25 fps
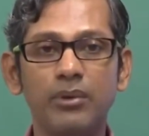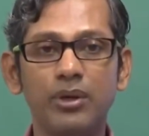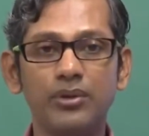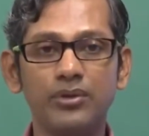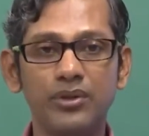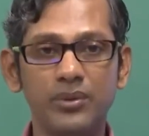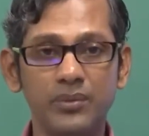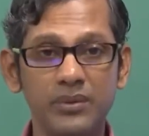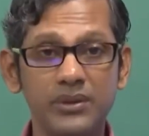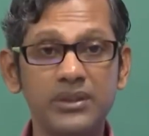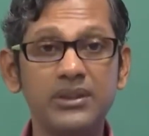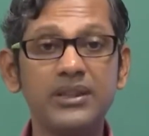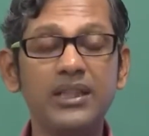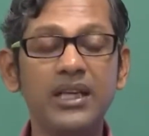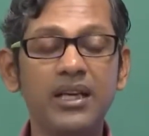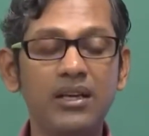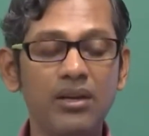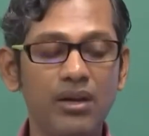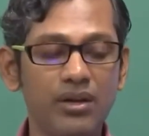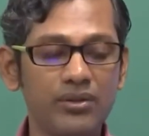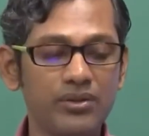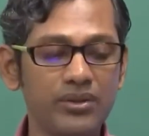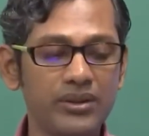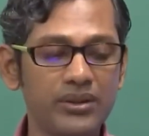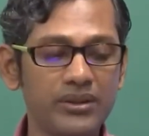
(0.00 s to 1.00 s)
also in steel
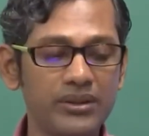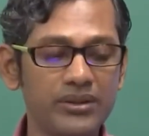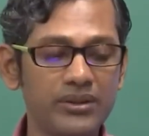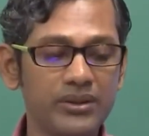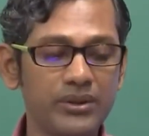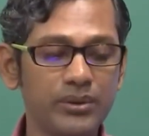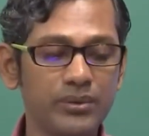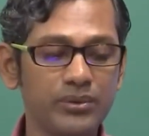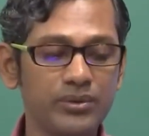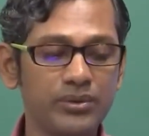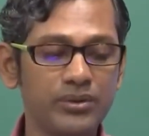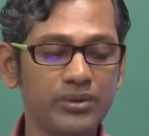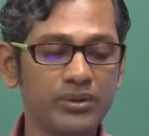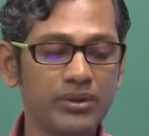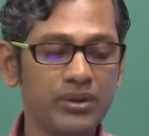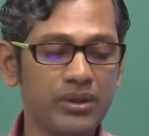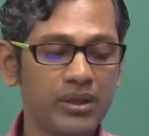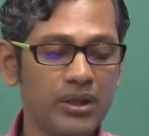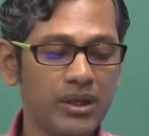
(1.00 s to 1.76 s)
also it is used.